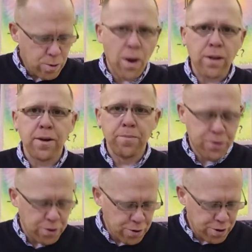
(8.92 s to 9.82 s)
Welcome
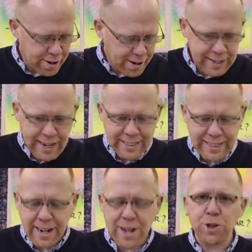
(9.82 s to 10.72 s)
to
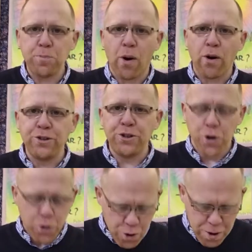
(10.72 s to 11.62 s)
Laziness Part
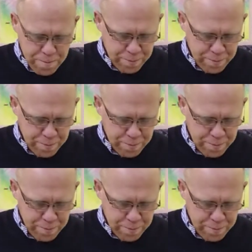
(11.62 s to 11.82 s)
2.